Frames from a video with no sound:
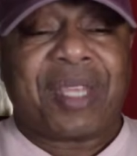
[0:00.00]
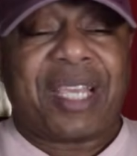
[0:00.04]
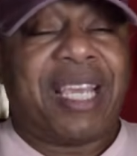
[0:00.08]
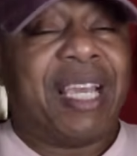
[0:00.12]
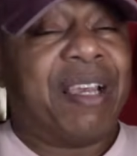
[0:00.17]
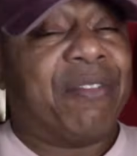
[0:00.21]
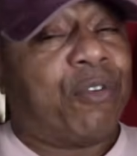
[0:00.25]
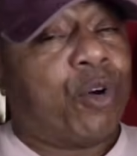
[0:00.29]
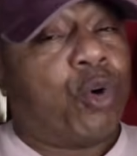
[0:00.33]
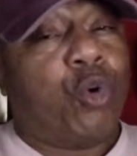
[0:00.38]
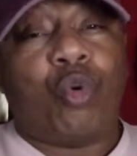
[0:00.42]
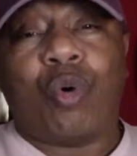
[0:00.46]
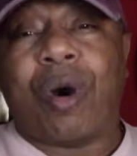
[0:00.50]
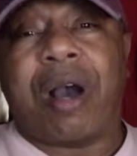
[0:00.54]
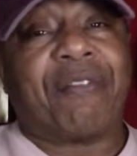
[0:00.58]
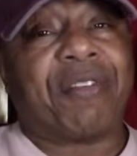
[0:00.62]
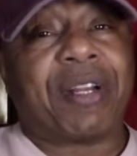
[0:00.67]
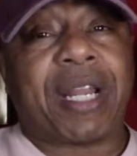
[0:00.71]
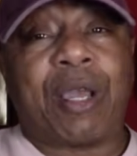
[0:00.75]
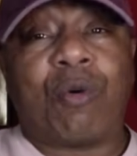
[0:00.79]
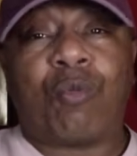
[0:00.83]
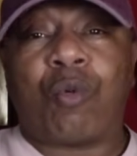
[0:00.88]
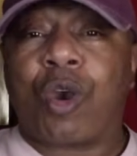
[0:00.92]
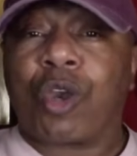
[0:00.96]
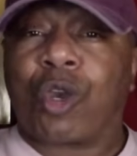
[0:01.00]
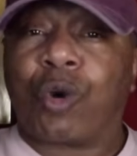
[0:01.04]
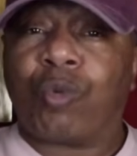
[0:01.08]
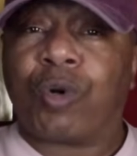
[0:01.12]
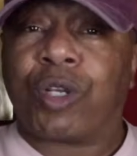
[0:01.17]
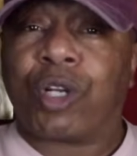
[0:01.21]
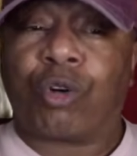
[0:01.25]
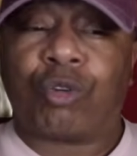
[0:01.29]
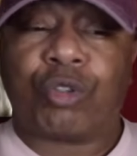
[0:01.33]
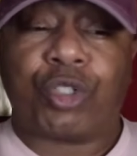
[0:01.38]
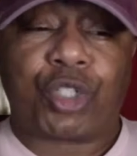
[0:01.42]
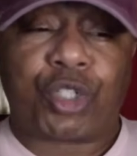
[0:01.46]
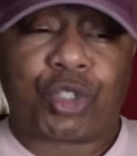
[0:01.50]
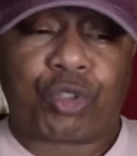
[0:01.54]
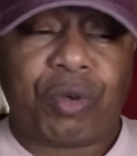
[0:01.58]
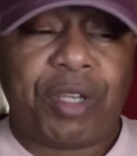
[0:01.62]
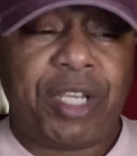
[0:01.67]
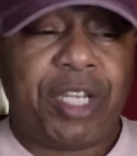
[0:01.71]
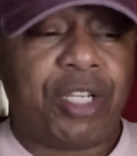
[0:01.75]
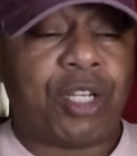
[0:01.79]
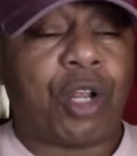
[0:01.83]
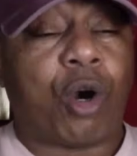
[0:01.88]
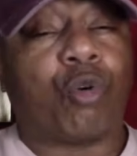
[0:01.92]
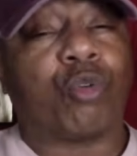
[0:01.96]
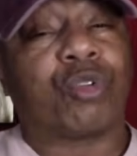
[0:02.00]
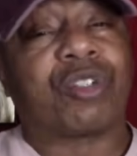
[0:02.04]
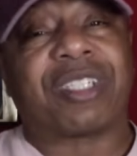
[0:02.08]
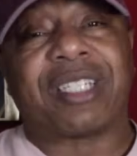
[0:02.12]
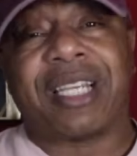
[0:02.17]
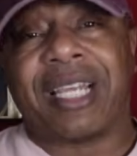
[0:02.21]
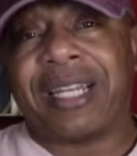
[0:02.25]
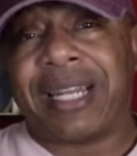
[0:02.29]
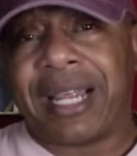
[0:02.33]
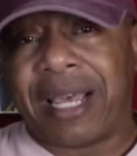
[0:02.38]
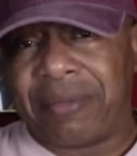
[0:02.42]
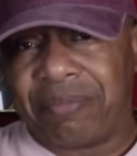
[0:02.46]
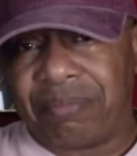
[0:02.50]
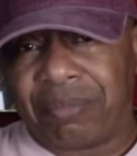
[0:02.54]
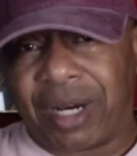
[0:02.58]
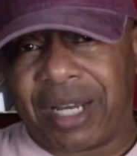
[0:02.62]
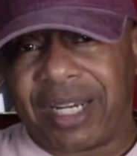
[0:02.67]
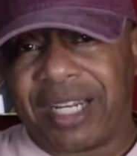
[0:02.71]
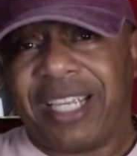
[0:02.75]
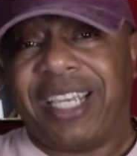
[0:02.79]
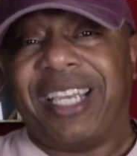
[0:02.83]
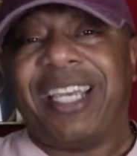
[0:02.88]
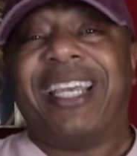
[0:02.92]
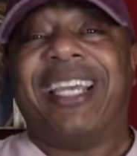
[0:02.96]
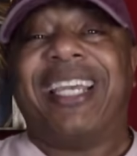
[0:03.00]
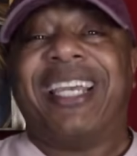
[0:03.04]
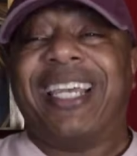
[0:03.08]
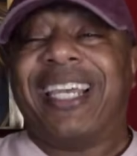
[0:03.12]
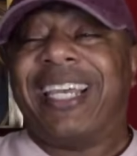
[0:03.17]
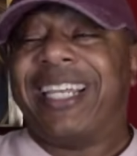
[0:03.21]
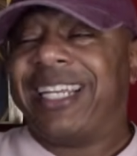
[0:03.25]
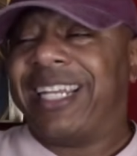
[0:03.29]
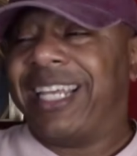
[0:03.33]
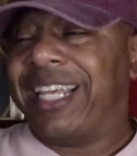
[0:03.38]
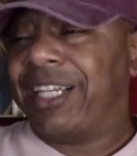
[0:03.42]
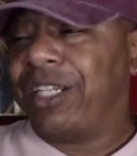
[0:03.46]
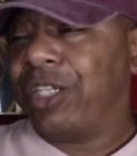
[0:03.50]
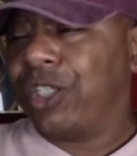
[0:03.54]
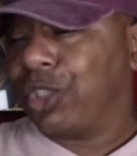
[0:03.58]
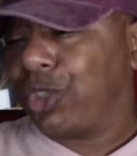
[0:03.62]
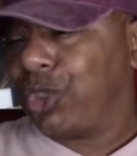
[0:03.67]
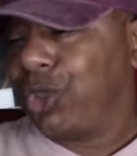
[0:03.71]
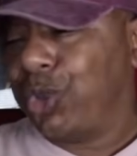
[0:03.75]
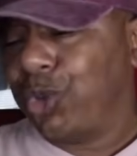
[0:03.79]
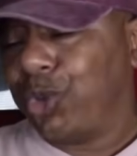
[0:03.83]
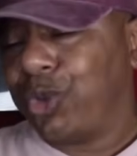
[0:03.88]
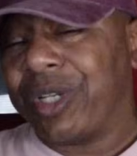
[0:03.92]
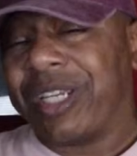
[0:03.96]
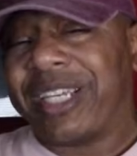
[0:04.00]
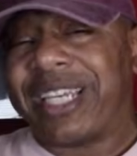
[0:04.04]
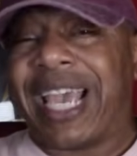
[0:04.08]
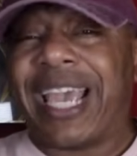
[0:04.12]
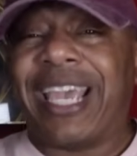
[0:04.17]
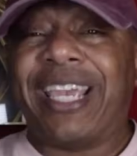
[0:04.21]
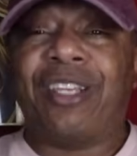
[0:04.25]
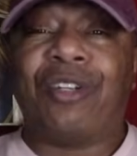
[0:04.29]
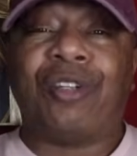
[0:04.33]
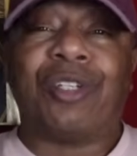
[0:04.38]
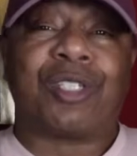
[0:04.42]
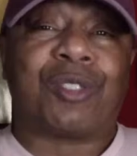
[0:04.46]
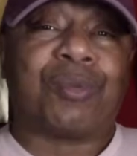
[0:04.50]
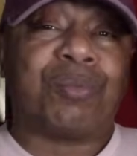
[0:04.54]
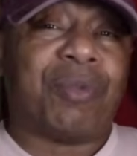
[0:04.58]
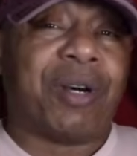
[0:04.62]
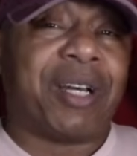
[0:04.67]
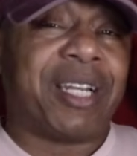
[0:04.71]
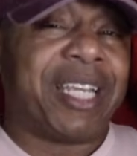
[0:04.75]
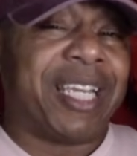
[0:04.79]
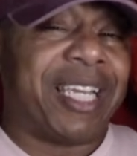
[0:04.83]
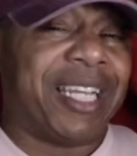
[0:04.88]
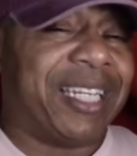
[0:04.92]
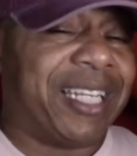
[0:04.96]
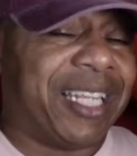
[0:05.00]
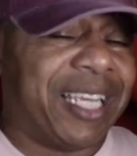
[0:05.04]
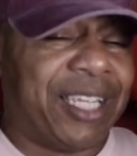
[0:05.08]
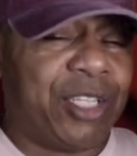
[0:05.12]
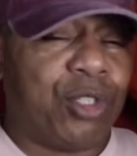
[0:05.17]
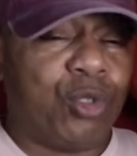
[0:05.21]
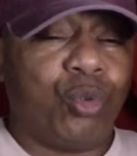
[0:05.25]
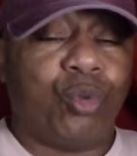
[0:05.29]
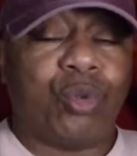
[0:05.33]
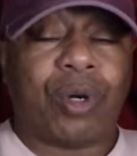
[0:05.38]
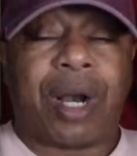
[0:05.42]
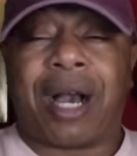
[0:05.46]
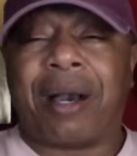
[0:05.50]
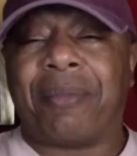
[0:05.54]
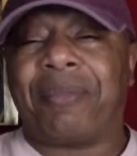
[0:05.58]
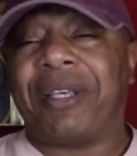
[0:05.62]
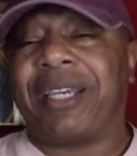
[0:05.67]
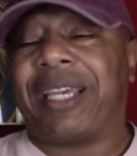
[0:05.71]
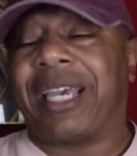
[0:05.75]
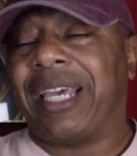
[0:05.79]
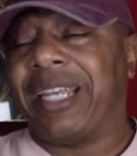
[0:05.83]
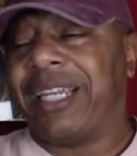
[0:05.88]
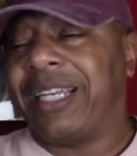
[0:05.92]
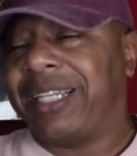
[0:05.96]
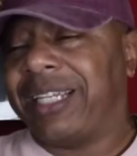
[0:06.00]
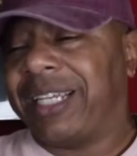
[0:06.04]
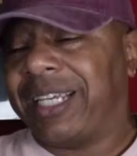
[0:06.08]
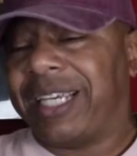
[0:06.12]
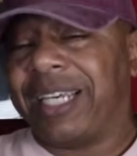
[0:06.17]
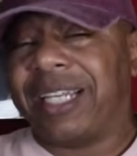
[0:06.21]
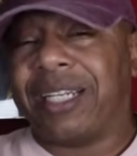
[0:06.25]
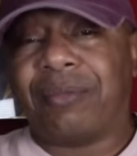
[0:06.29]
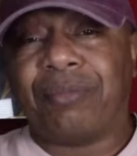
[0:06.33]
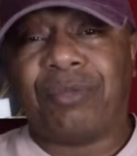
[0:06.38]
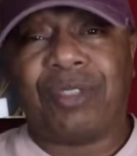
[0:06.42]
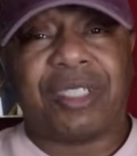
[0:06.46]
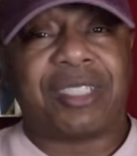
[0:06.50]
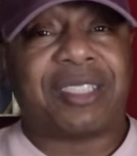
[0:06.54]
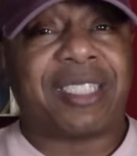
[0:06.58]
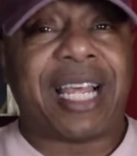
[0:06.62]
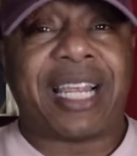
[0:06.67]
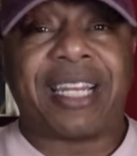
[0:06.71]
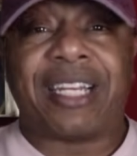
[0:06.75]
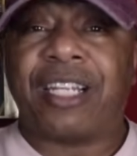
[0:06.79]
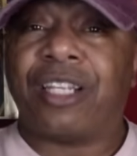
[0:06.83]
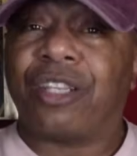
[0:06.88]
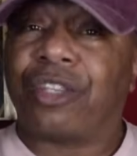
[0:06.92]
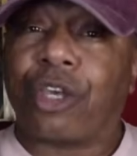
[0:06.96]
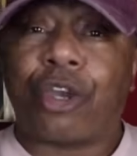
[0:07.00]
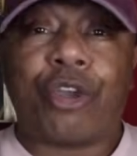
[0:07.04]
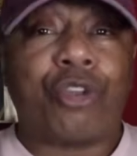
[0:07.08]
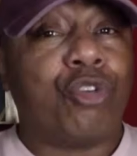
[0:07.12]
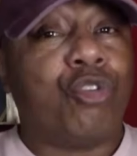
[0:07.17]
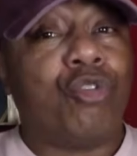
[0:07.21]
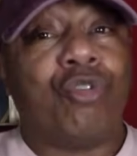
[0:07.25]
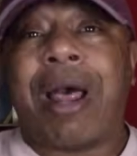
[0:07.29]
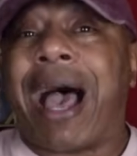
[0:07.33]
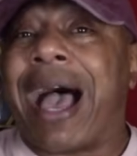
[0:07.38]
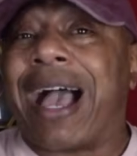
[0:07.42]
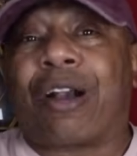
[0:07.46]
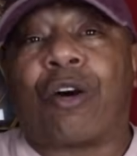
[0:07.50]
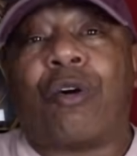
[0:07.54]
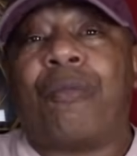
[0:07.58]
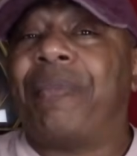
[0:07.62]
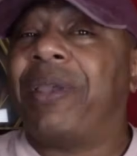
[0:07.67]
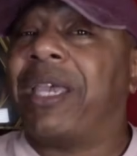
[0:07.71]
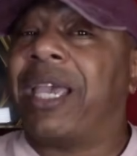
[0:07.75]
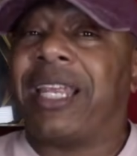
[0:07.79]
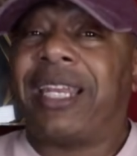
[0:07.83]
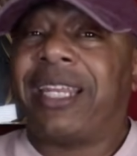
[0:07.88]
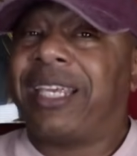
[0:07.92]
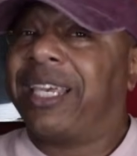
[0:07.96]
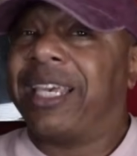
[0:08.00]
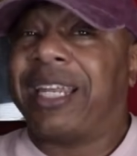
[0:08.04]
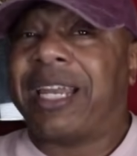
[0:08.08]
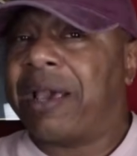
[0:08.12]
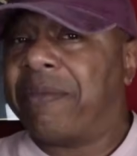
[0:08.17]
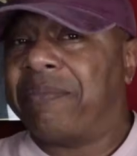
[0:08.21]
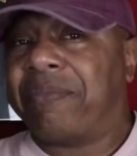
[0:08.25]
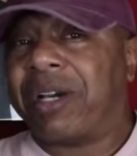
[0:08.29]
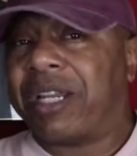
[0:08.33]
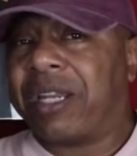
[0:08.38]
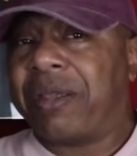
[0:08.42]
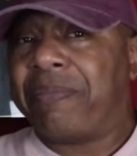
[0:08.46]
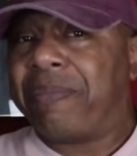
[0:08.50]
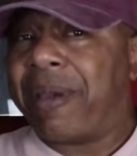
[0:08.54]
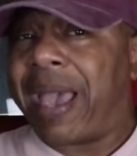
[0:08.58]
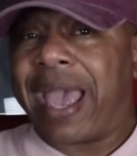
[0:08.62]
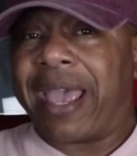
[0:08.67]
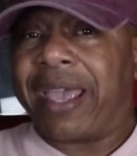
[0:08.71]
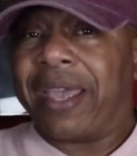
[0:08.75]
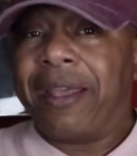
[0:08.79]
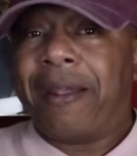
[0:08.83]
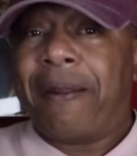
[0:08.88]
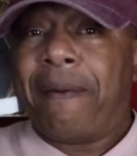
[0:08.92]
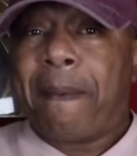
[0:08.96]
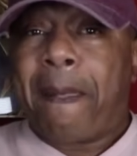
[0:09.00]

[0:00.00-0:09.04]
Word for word: if whoever they working with on the street don't send that money, and then this dude gave this money, and then you obligated to get him this, that, and third. You're not gonna be able to get that money back.